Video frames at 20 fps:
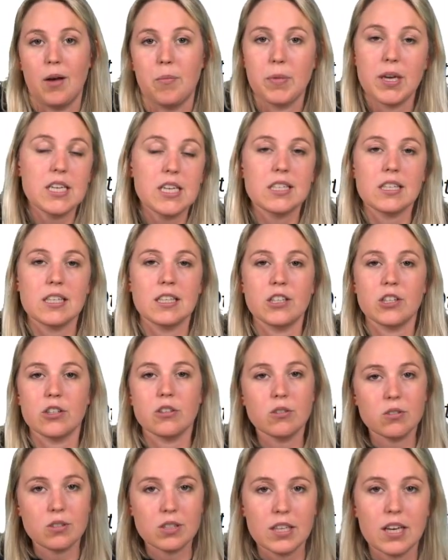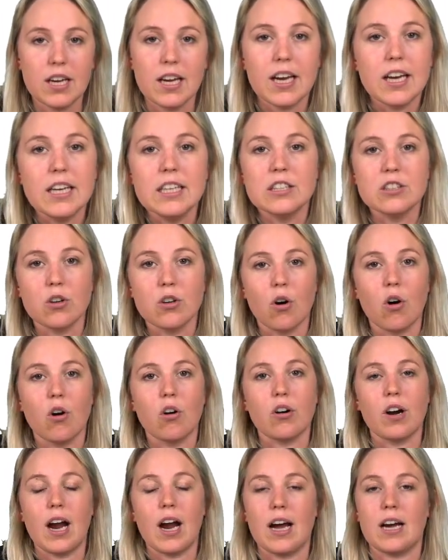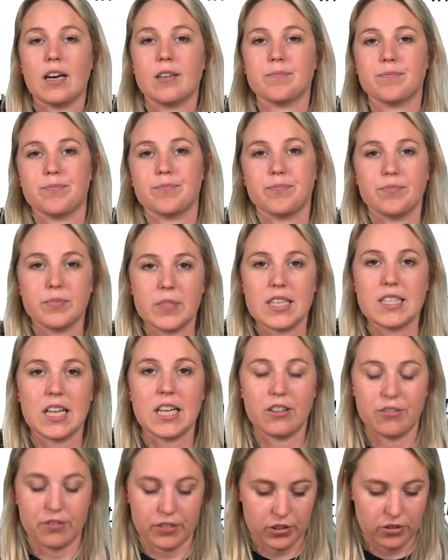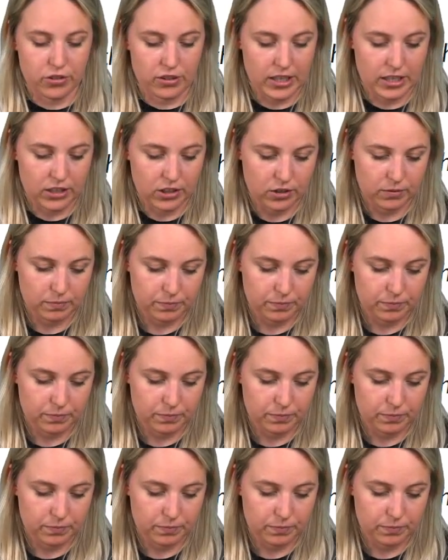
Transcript: easily use in your self-introduction.